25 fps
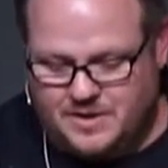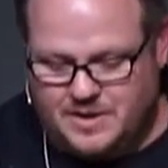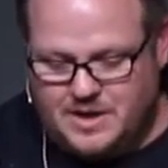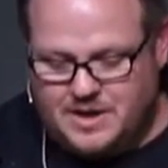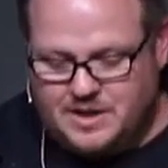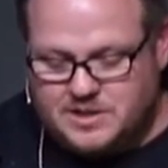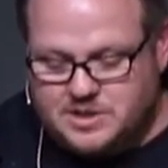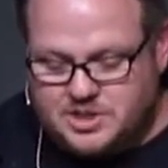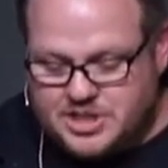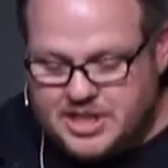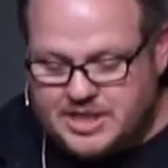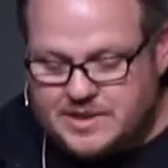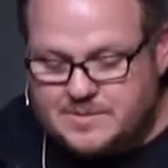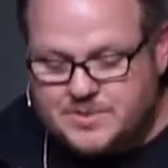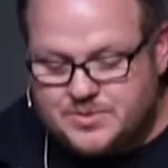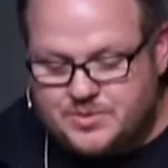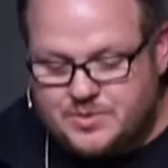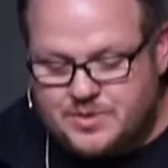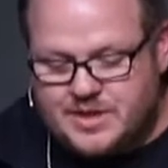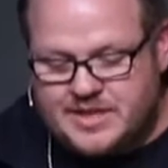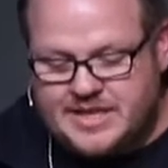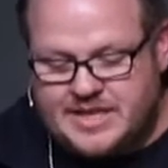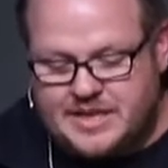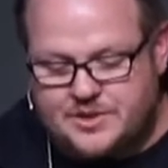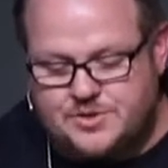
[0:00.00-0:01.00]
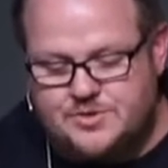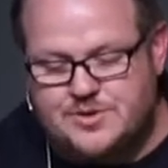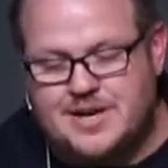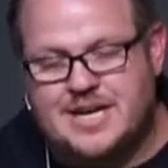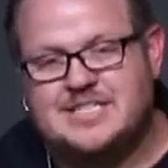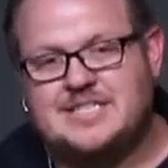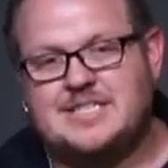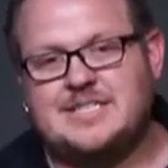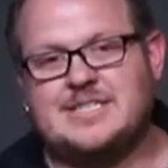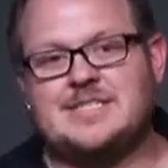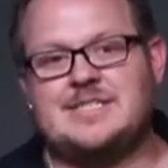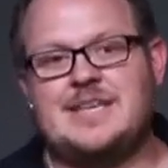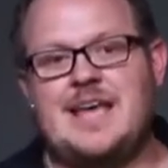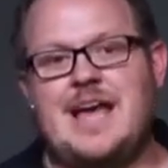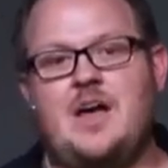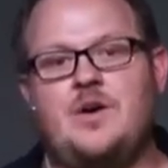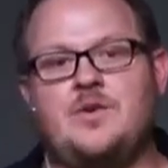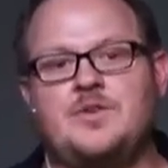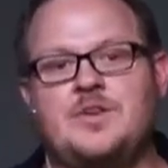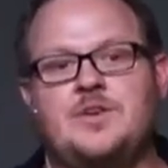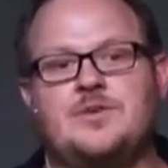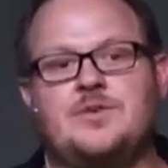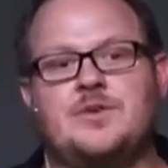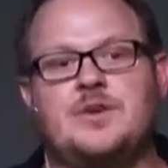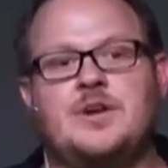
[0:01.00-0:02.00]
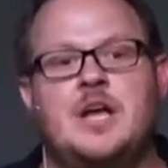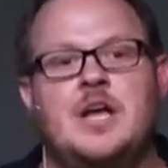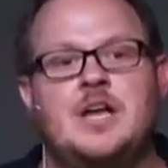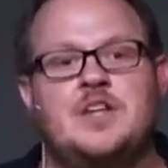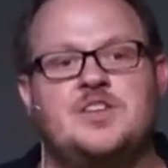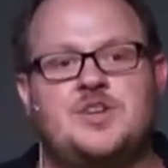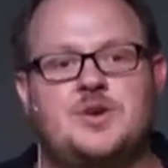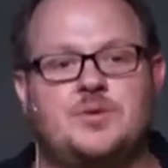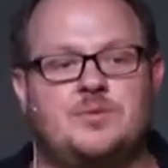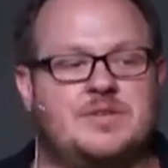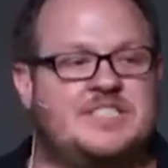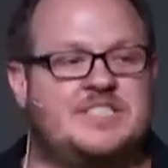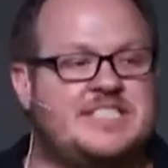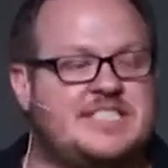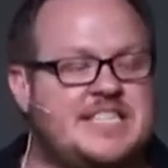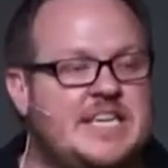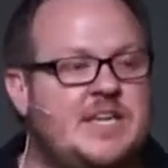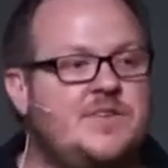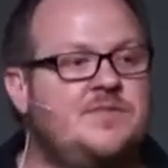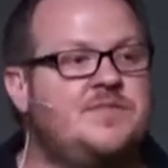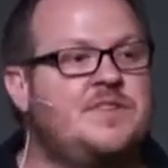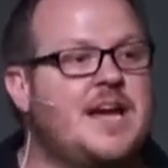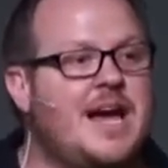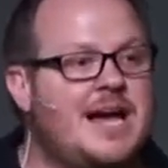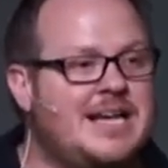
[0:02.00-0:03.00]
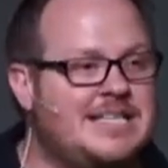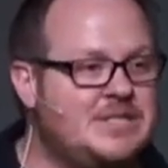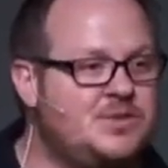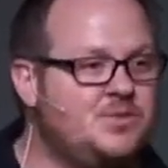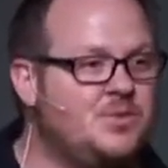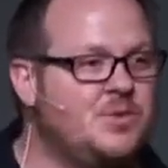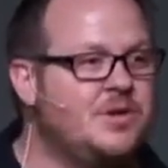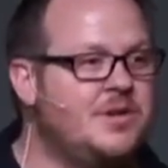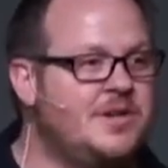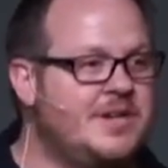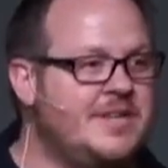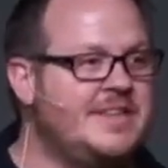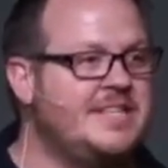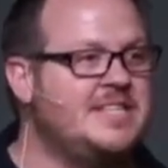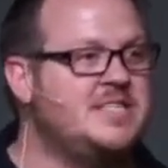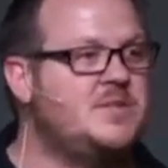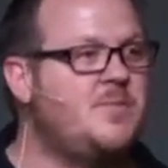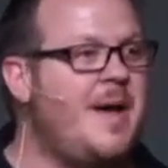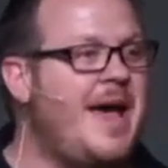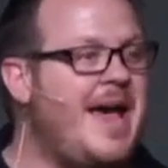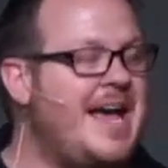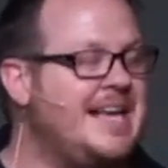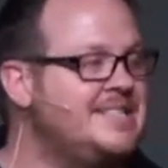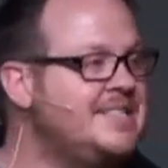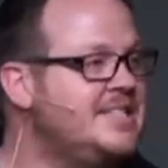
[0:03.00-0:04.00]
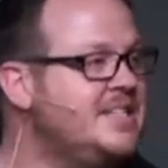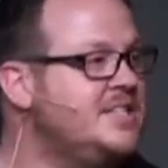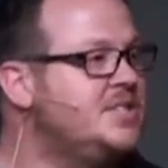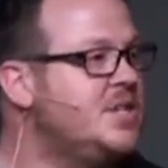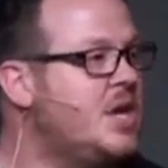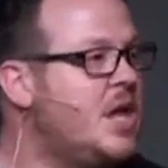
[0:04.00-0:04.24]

James really addresses how you're to receive God's word in this passage.